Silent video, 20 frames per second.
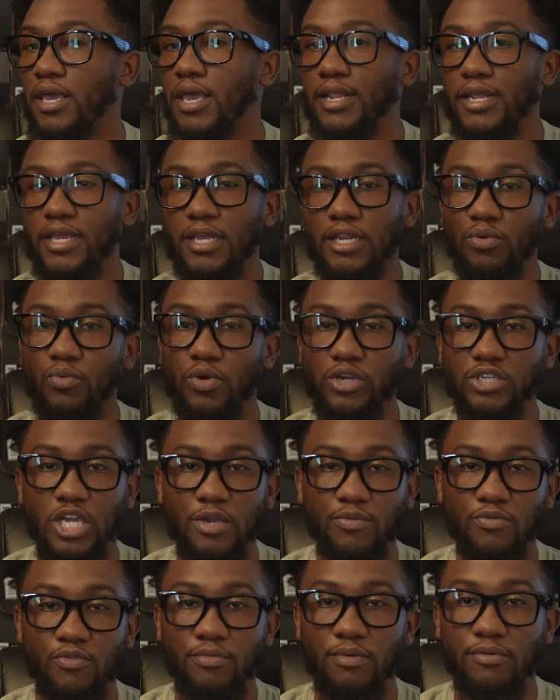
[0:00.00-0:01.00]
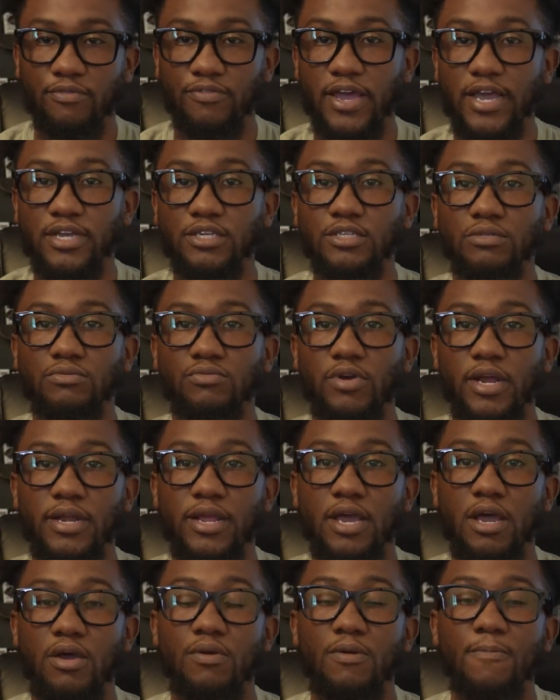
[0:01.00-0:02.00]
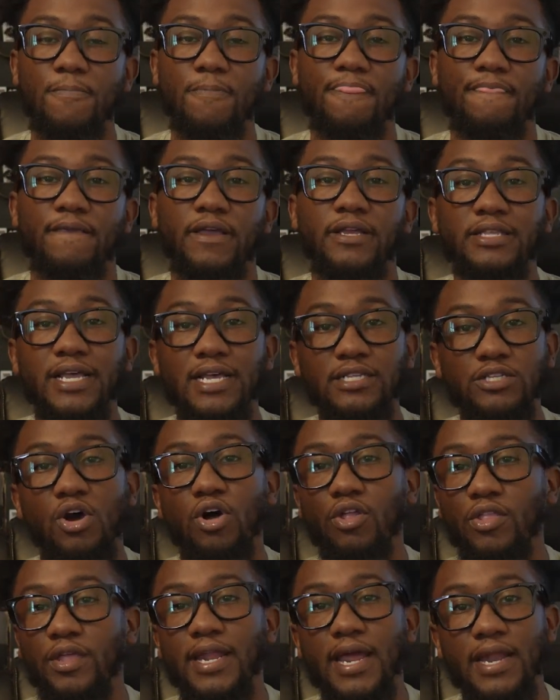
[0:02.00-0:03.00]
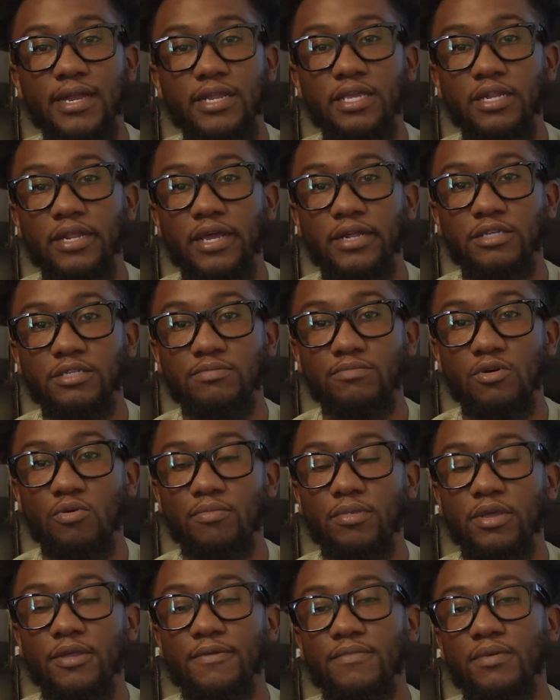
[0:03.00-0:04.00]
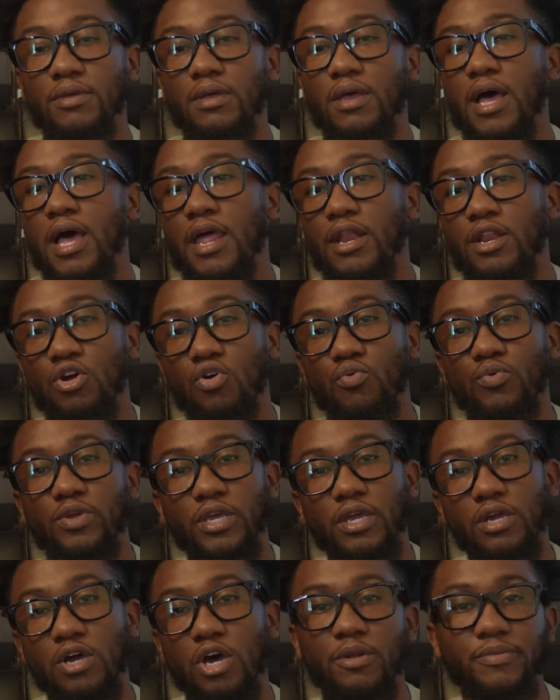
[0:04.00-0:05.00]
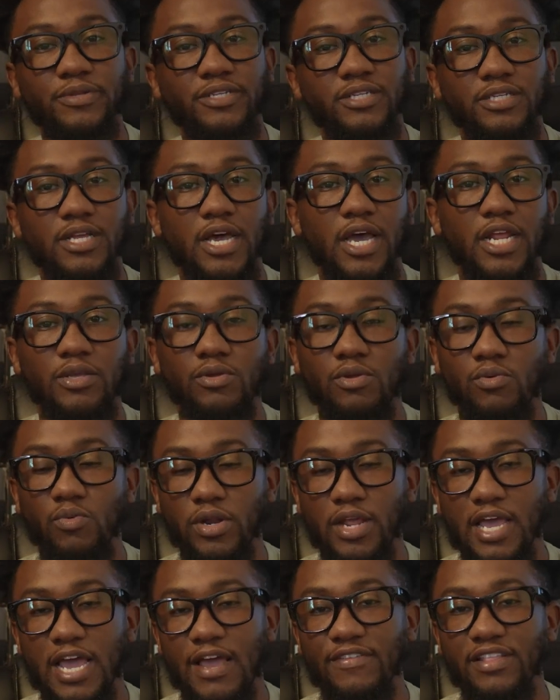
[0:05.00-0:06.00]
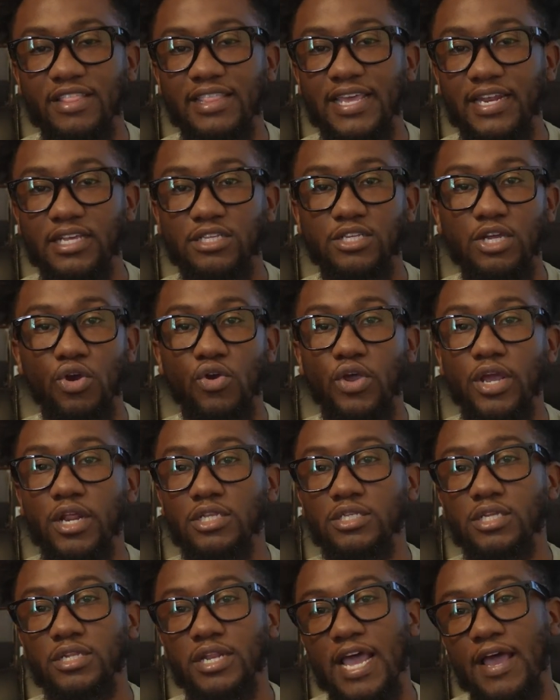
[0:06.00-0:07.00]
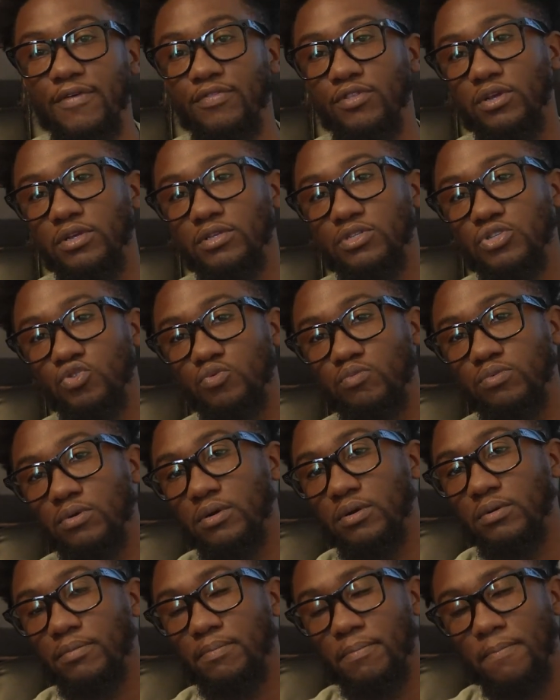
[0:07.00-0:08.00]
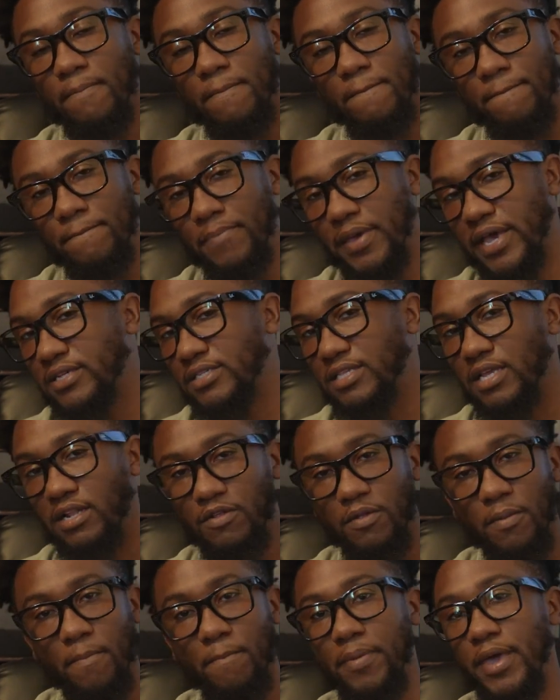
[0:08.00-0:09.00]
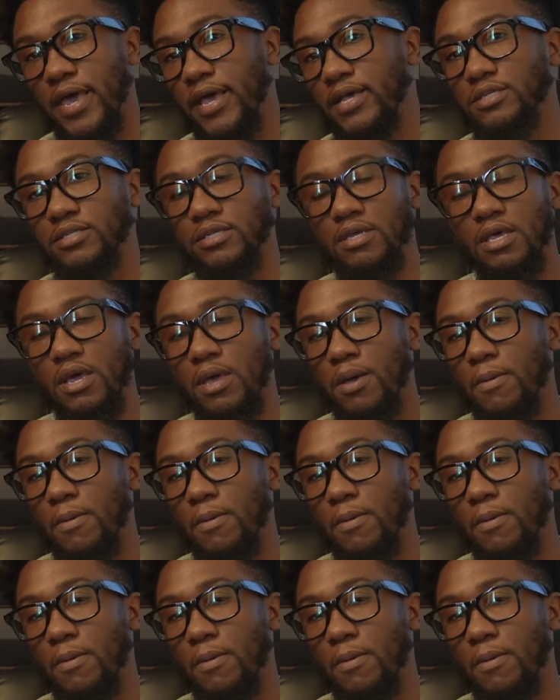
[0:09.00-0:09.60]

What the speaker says: in any way, shape, form, or fashion right now. And that's all that I need at this moment. I know we get caught up in society. We want to have the latest and greatest and have the super best of the best.